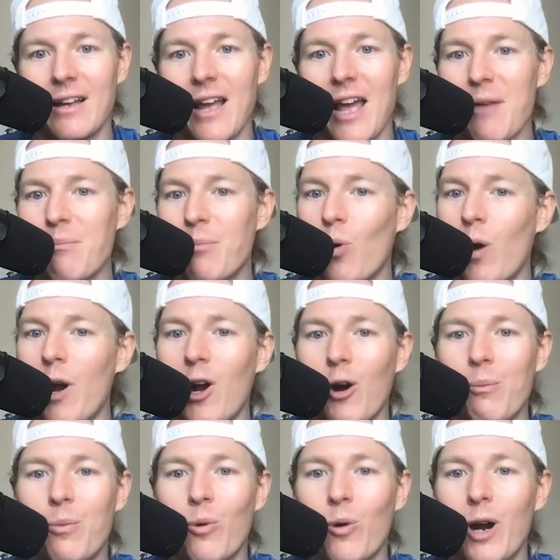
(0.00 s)
And boy,
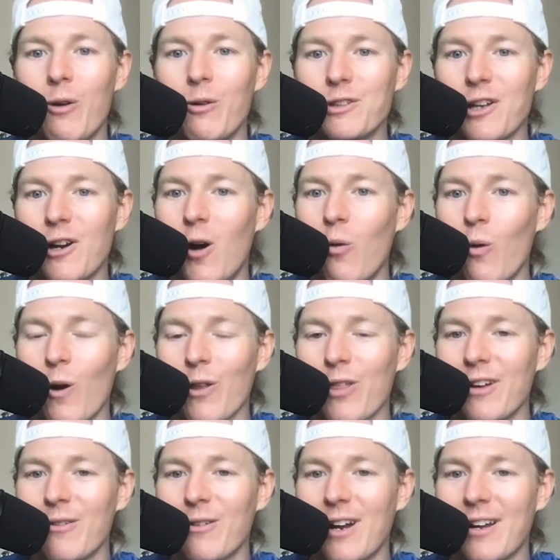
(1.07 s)
oh boy, was it all worth
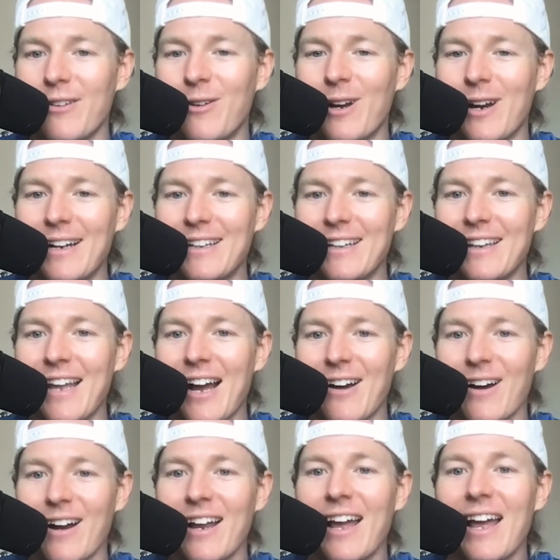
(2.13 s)
it when I did that,
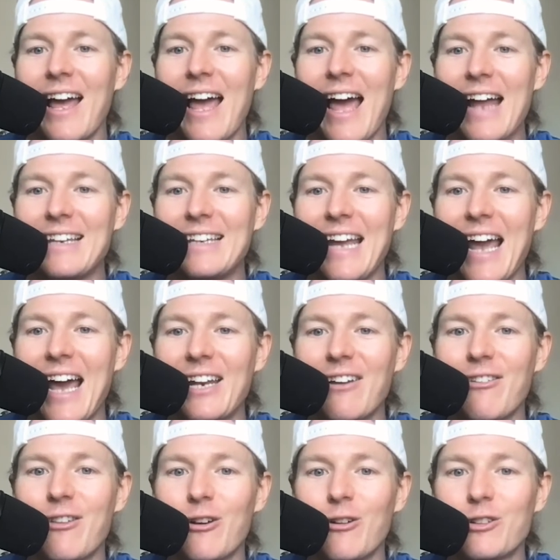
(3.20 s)
right? At the end
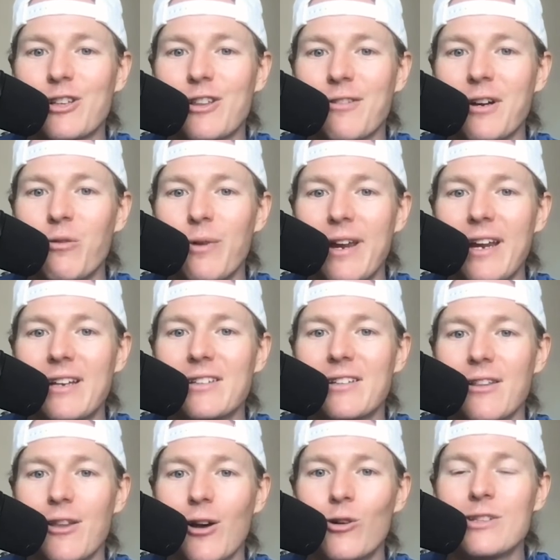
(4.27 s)
of those 3 weeks,
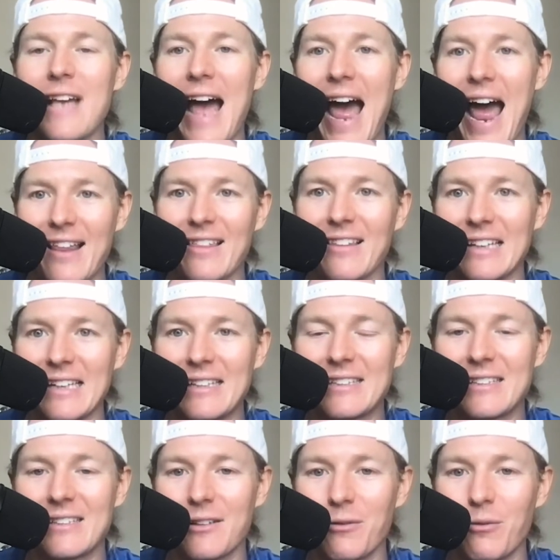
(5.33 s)
those
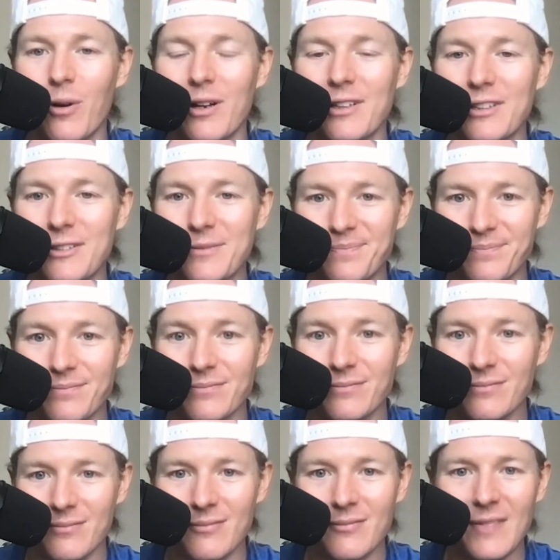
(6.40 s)
athletes, the ones
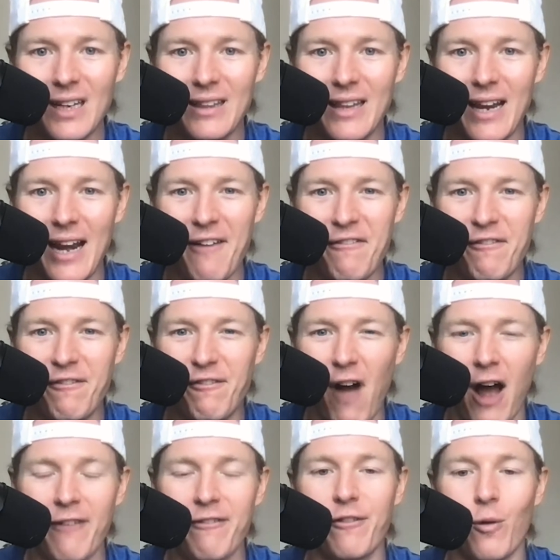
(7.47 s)
that I
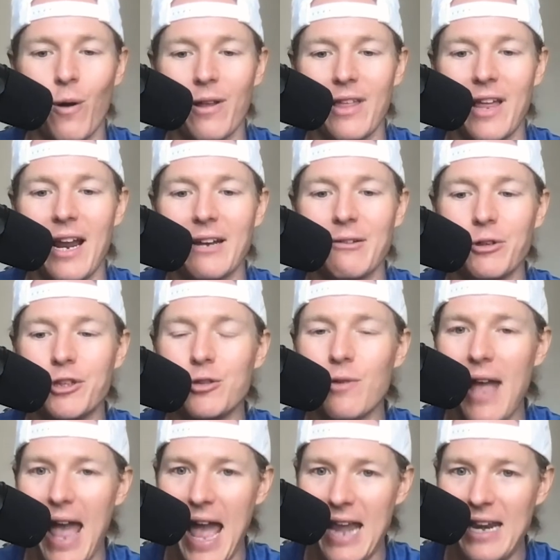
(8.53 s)
fought for, that I would do
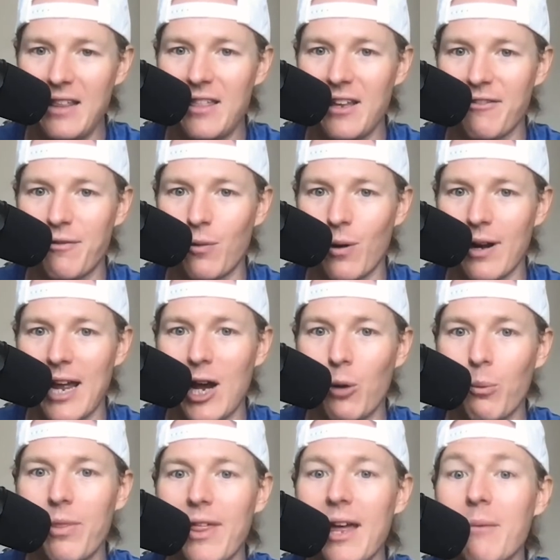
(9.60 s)
anything for to
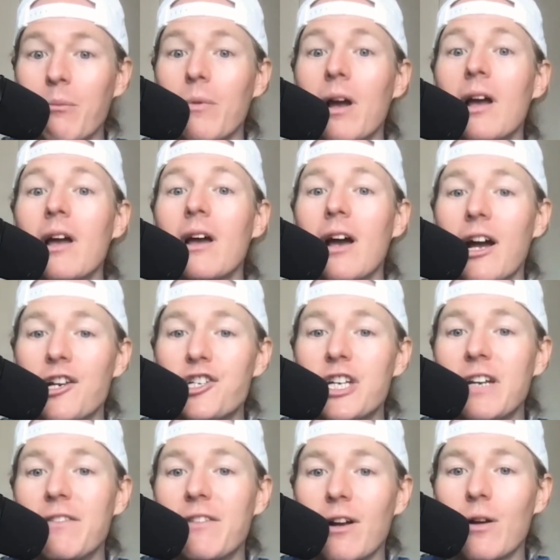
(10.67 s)
help them
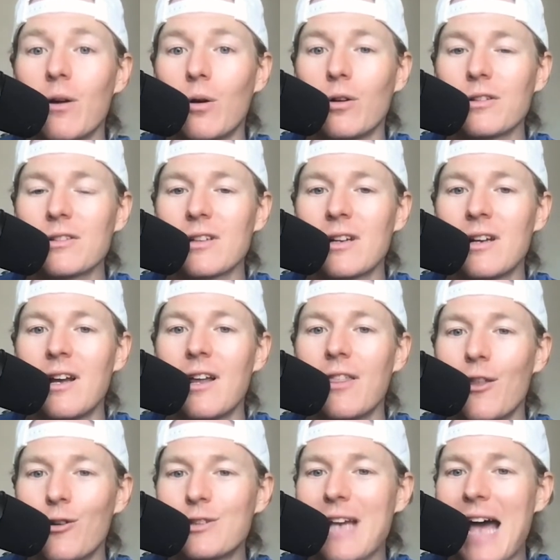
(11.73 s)
achieve their goals,
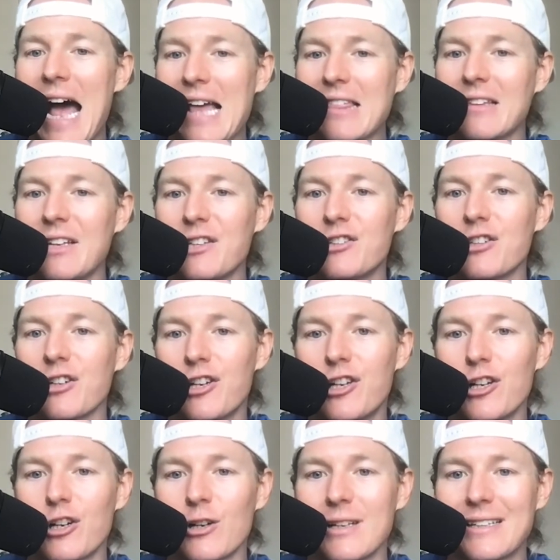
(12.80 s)
those athletes
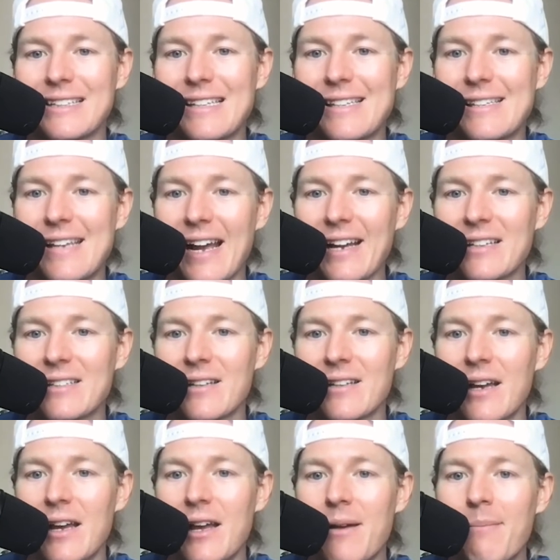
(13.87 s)
secured 6
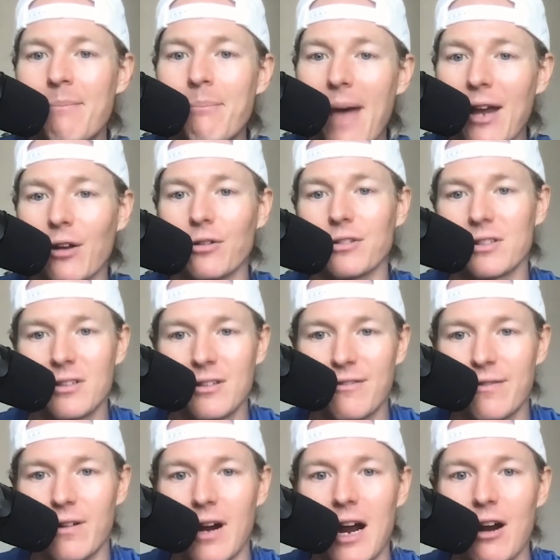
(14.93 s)
medals
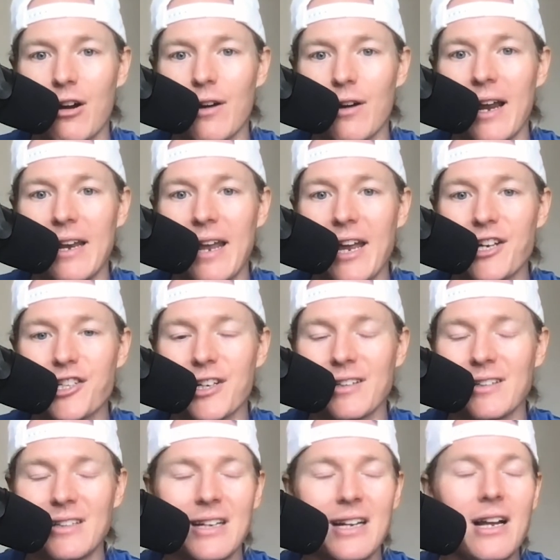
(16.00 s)
for our great
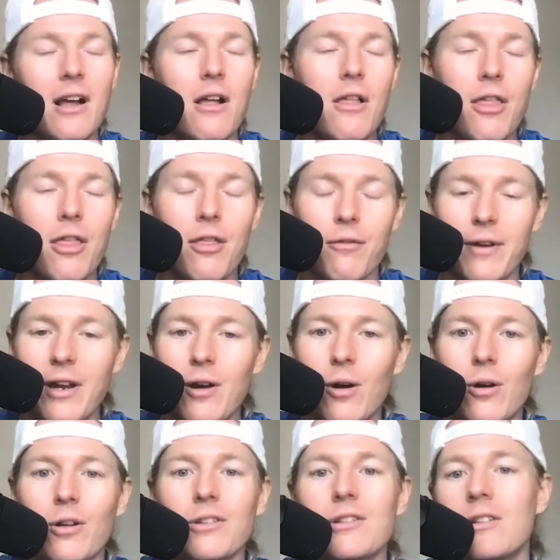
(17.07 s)
nation. 3
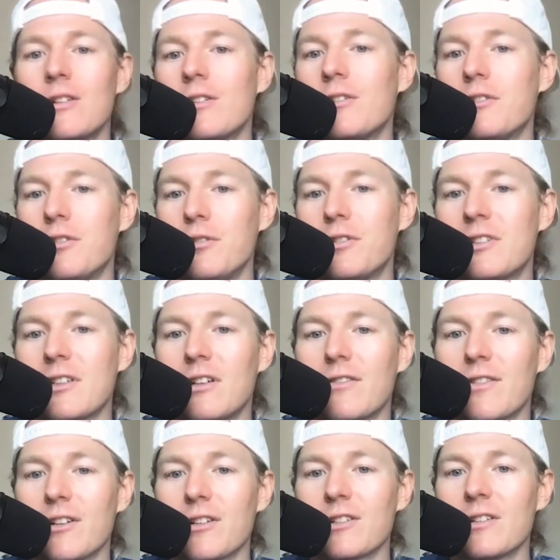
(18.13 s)
golds, 2
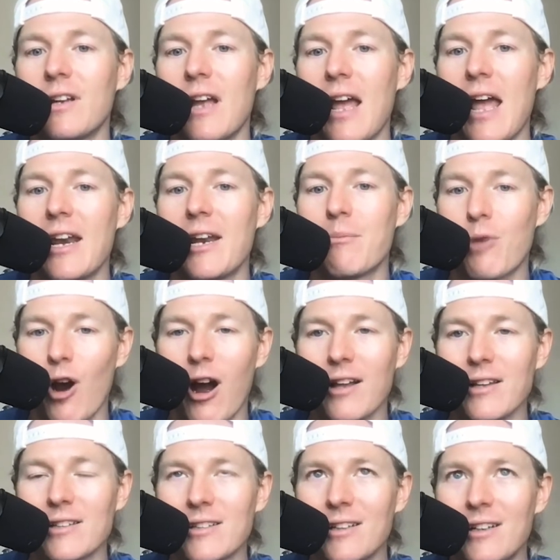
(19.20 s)
silvers, and a
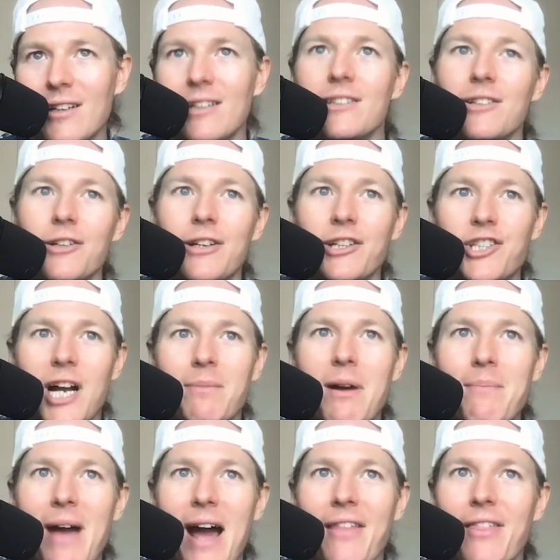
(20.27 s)
bronze. So you can check my
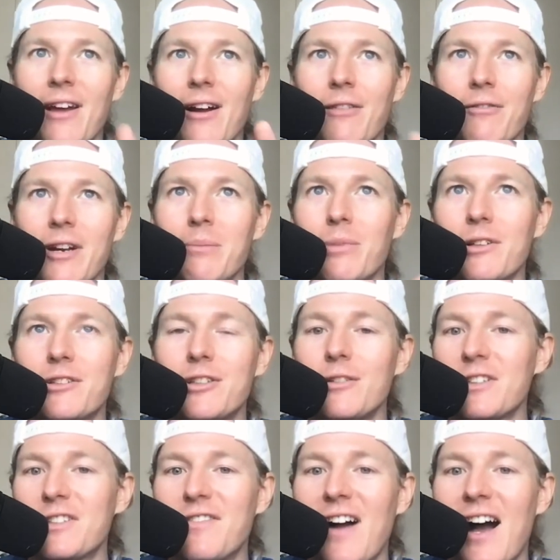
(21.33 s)
math there. 3 +
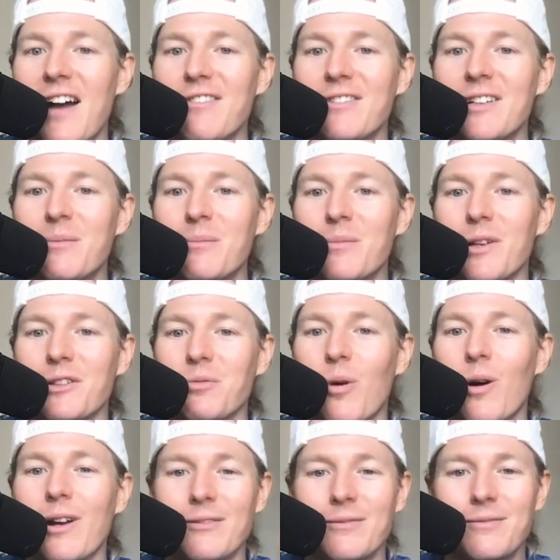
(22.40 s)
2 is 5, +
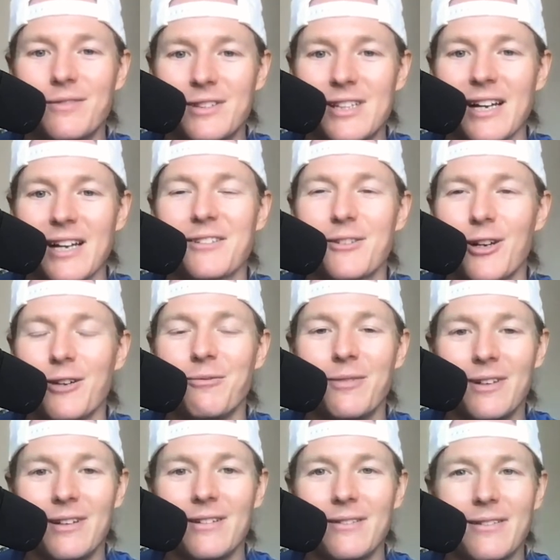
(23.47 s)
1, 6. Good.
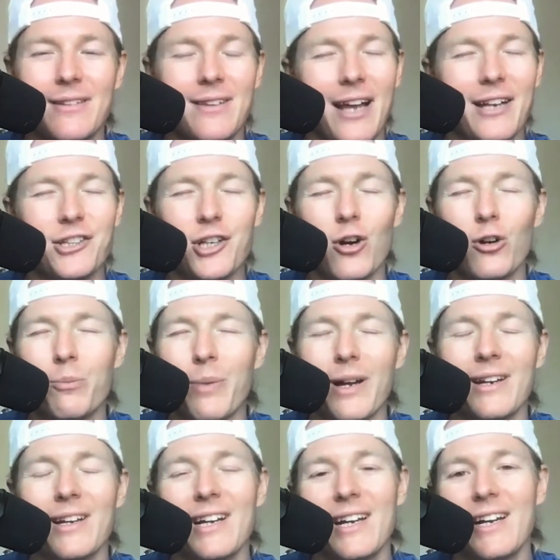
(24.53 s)
I joke,
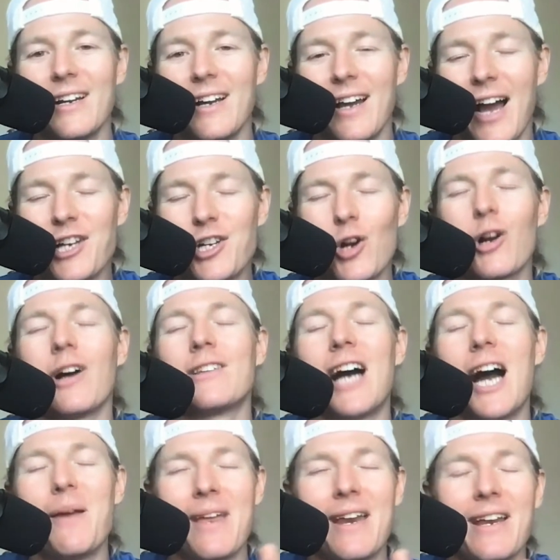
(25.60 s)
but I joke all the
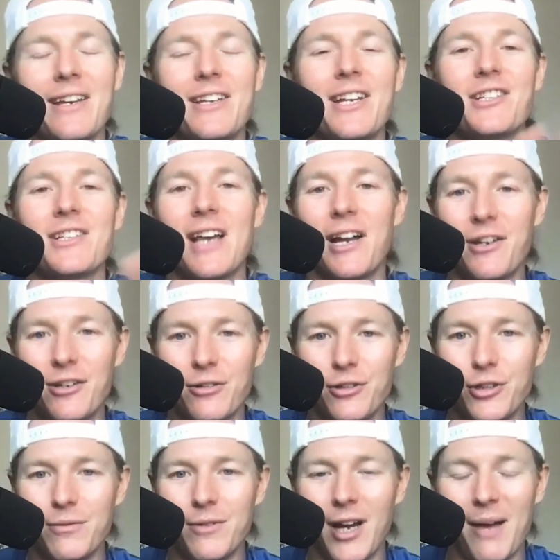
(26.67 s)
time. They didn't teach us how to
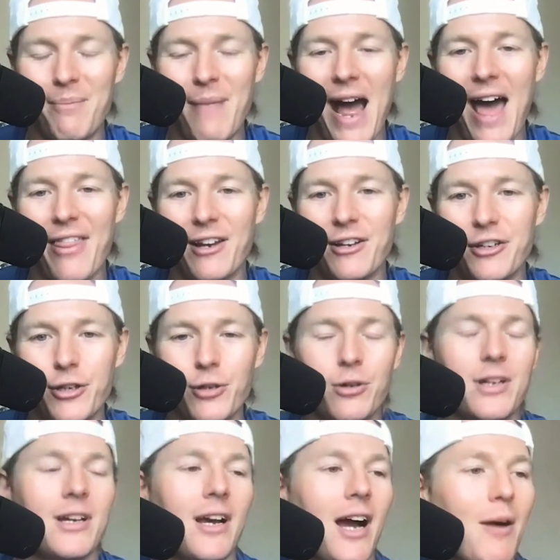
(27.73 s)
do math at
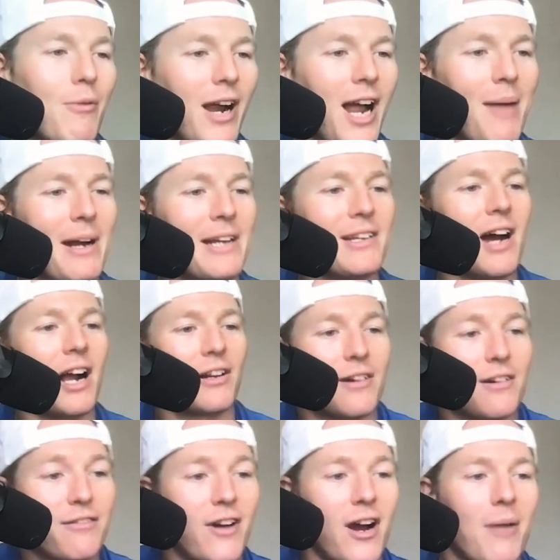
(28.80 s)
Duke, where I got my
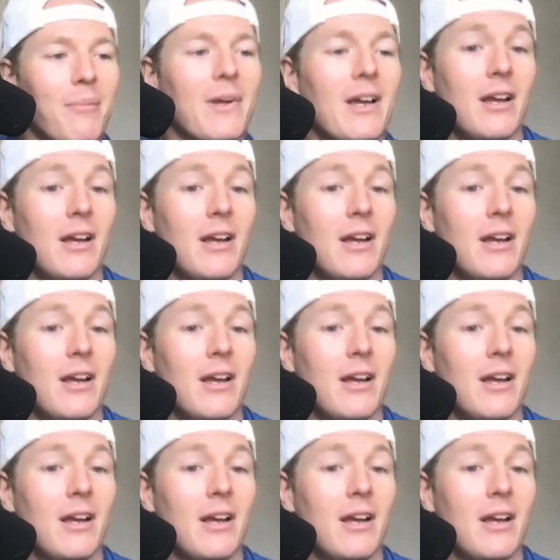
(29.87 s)
doctorate from.